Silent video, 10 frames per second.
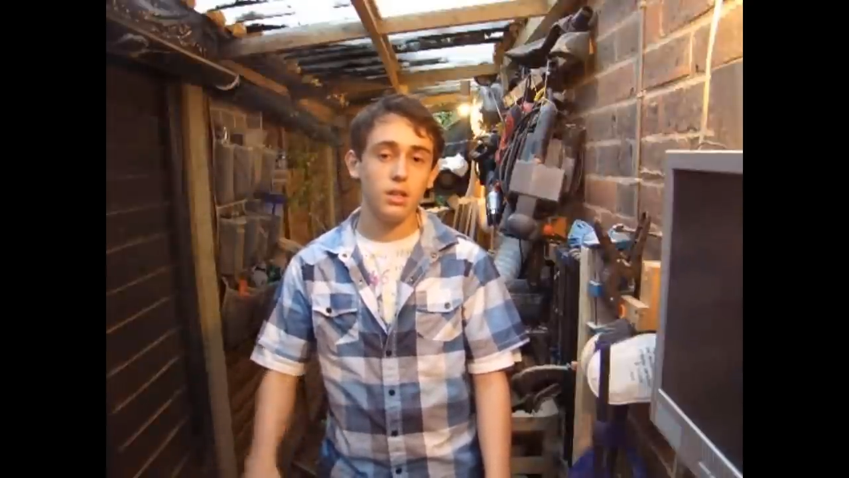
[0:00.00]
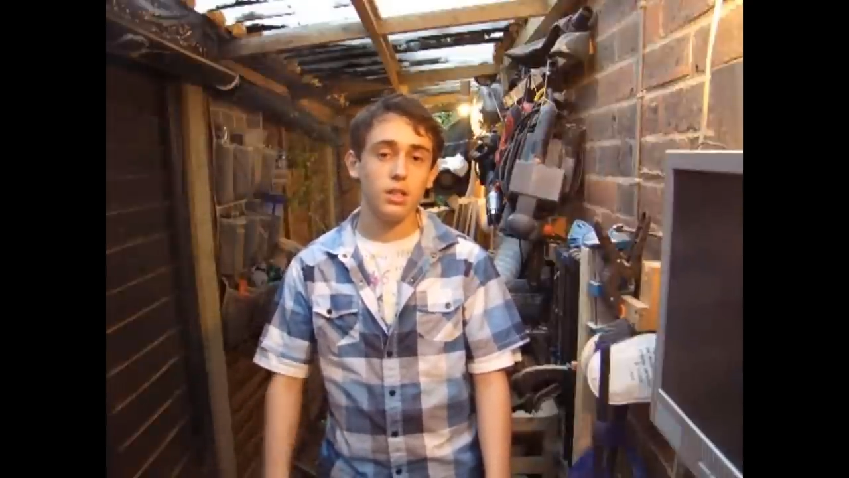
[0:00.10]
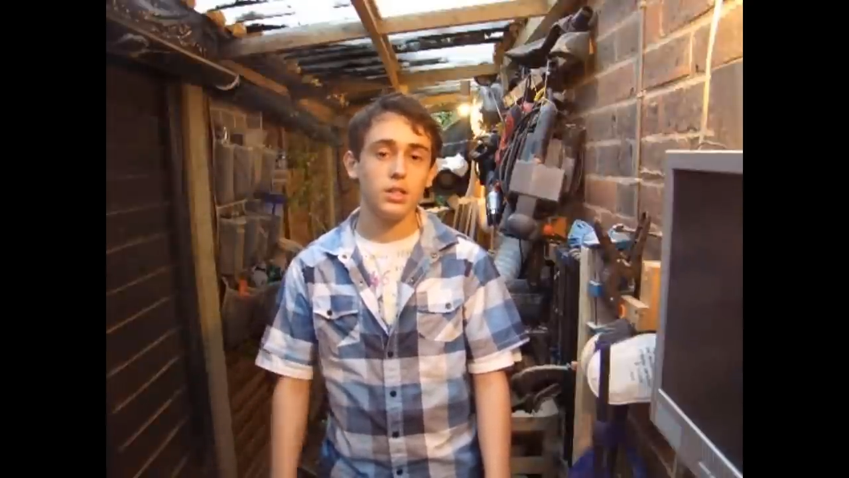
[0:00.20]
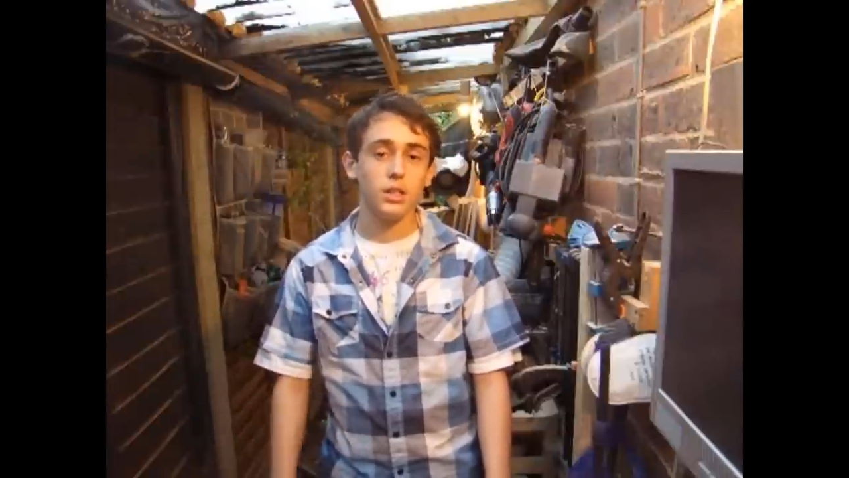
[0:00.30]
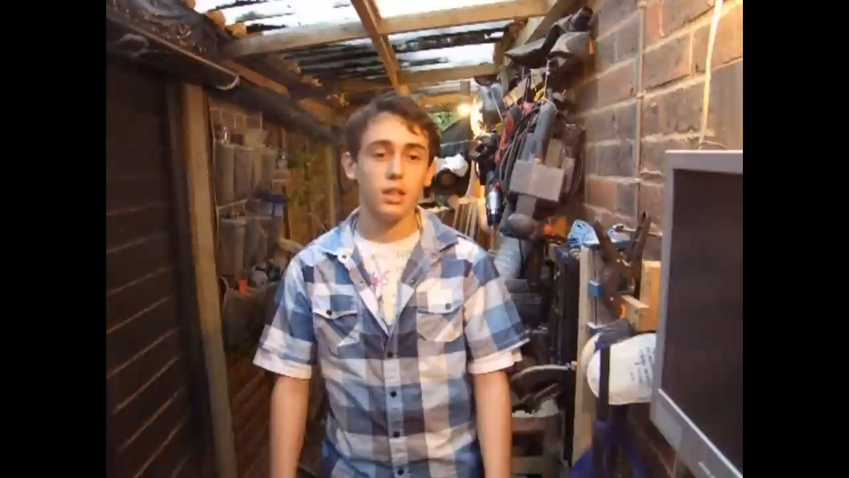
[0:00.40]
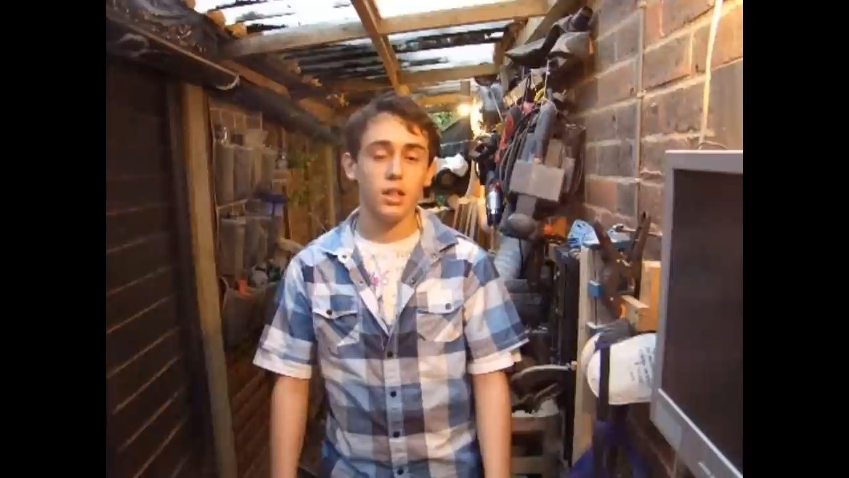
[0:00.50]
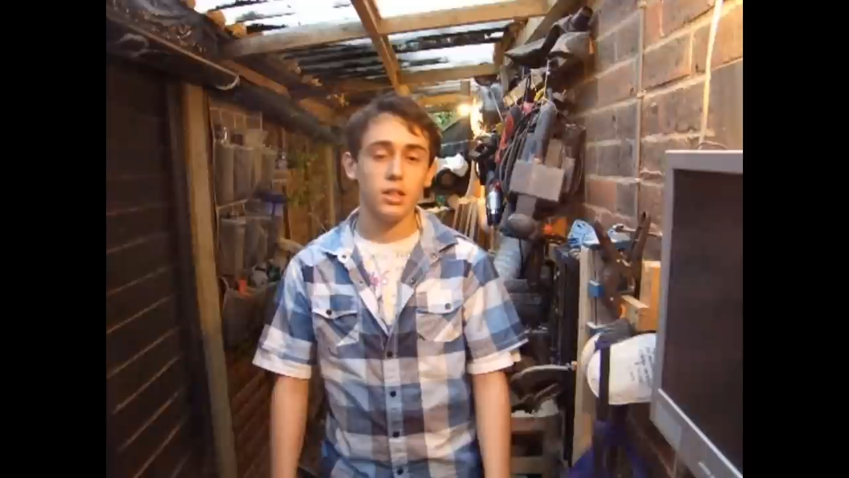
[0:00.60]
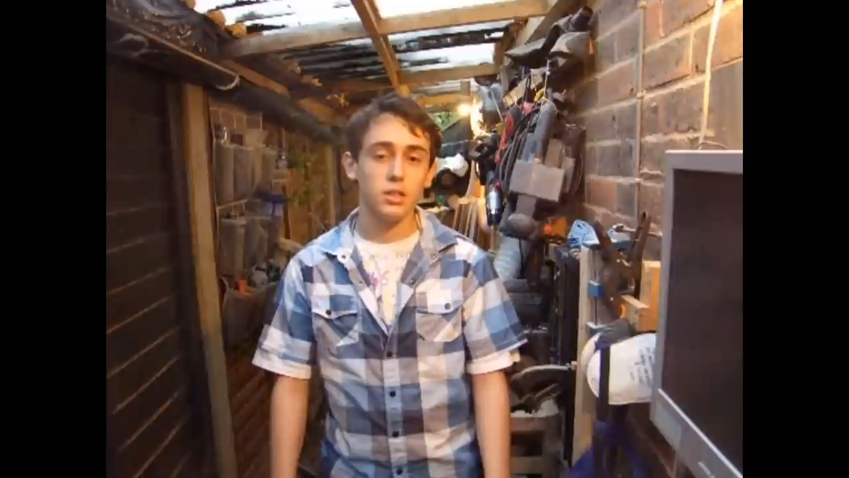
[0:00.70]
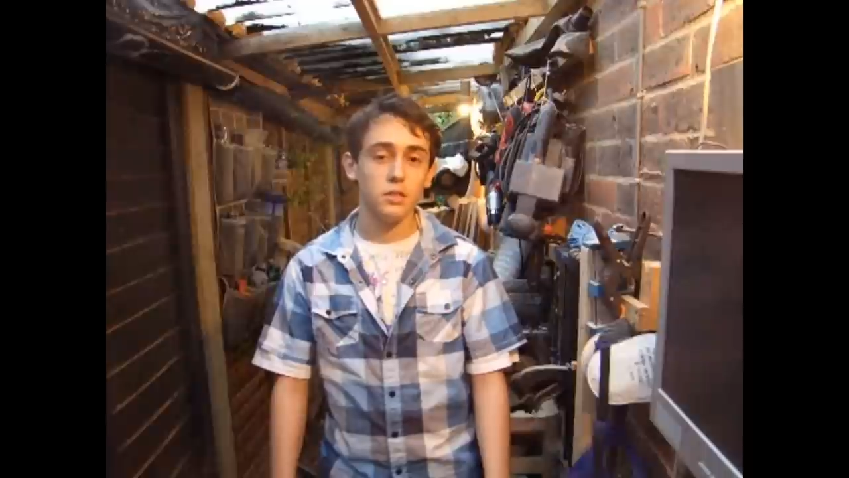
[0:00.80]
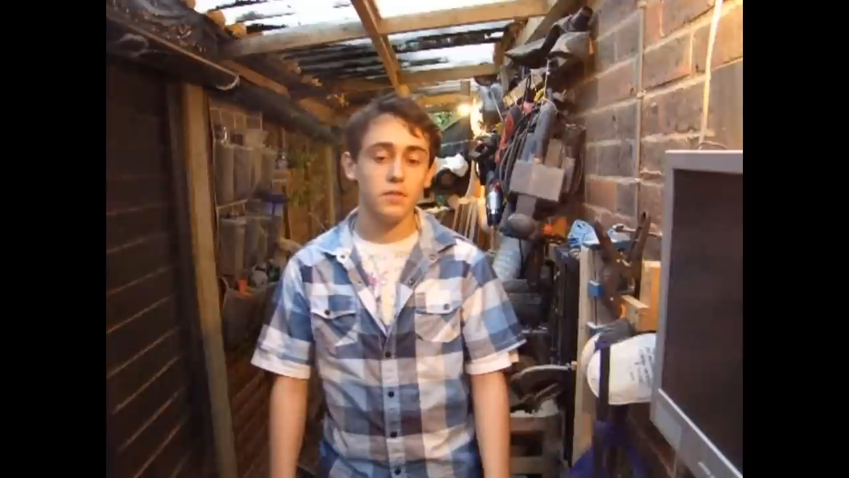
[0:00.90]
there's something I
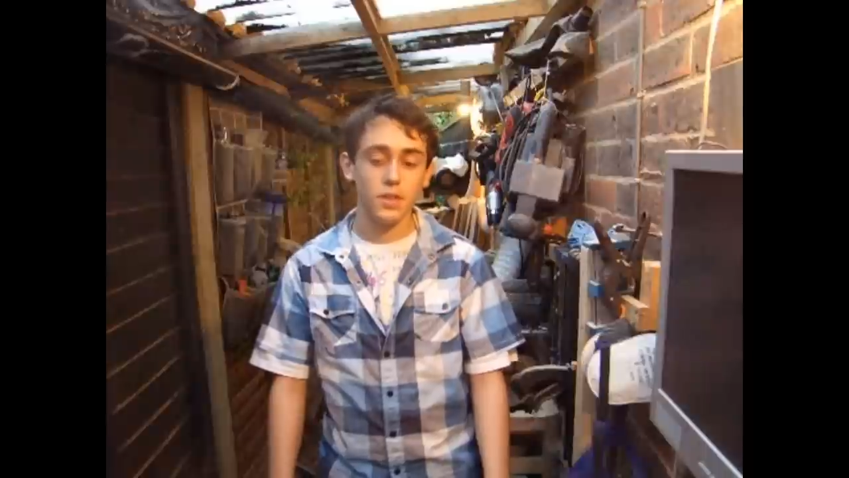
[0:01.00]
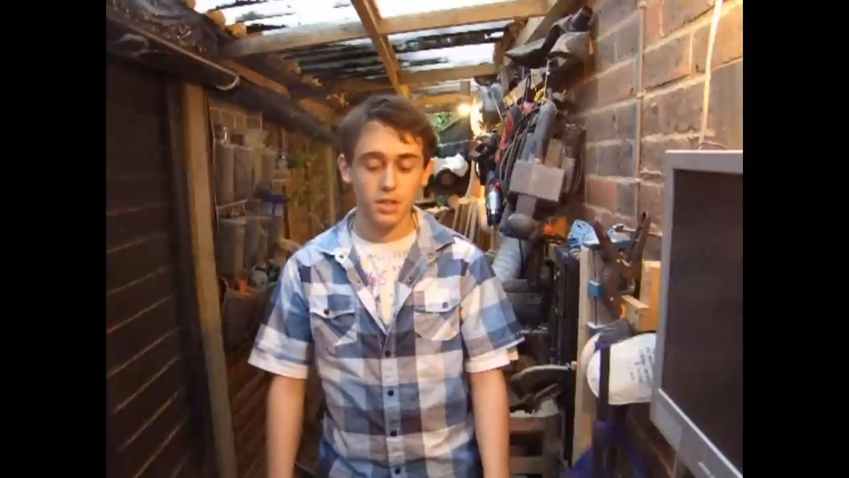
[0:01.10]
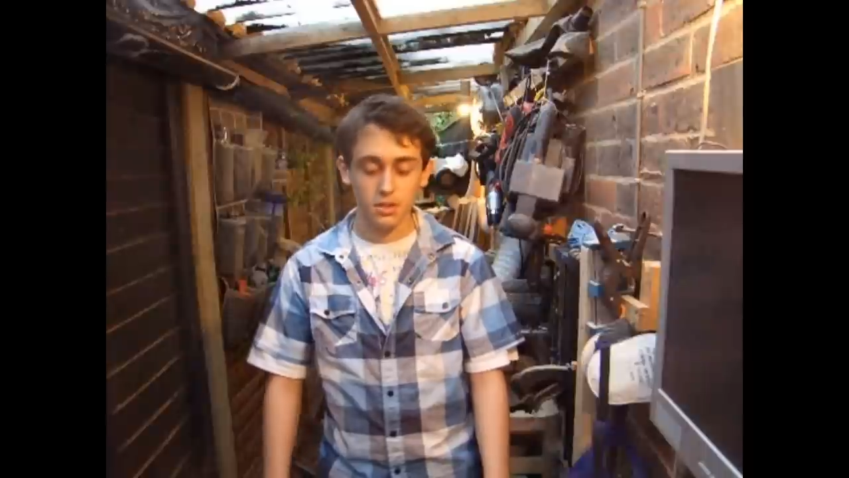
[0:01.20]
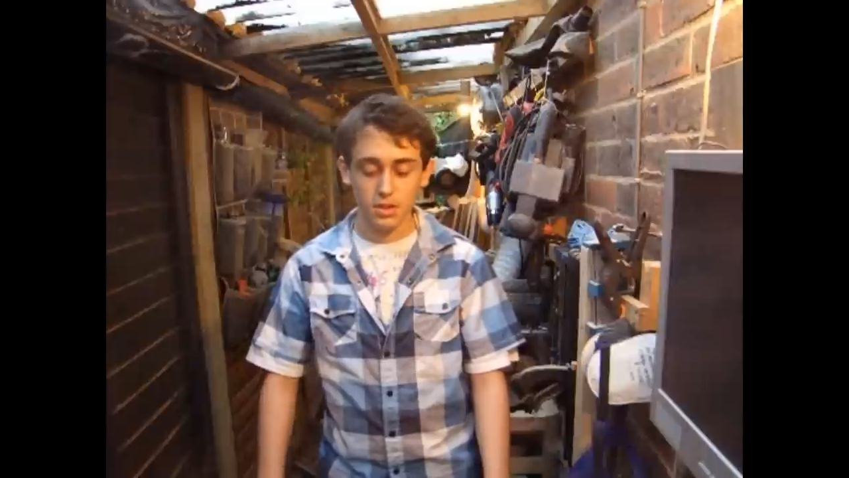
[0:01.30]
can do for you.